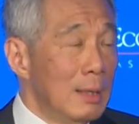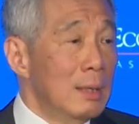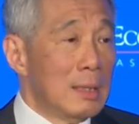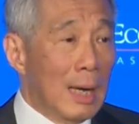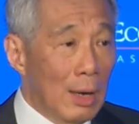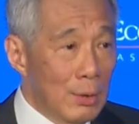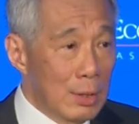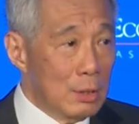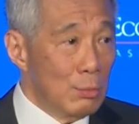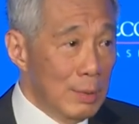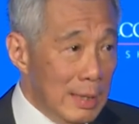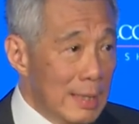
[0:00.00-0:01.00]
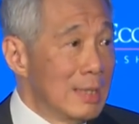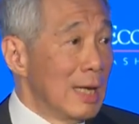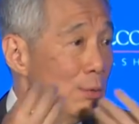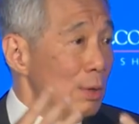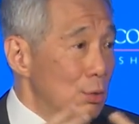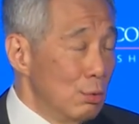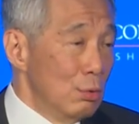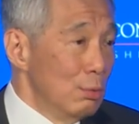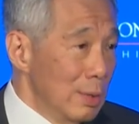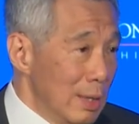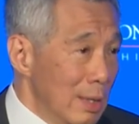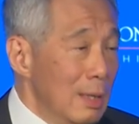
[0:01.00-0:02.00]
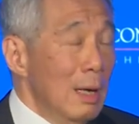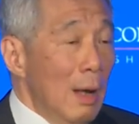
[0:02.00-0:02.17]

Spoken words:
it's ours, we decide what to do with it.